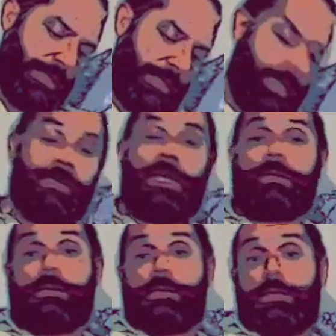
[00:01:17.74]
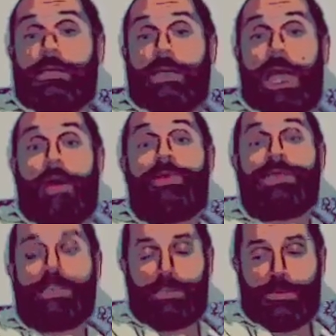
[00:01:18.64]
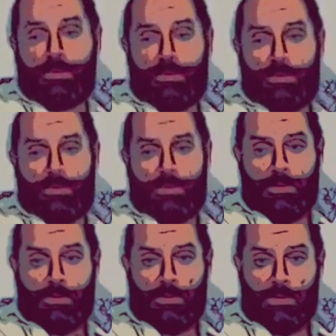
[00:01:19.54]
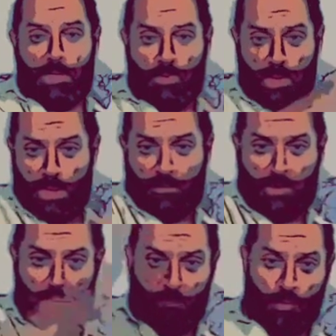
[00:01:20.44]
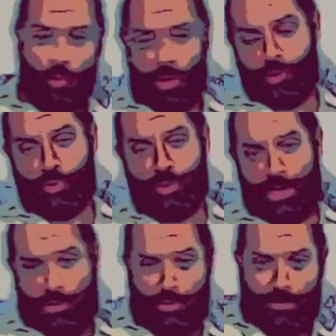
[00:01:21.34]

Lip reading: And yet, how is it that we have come from one to another?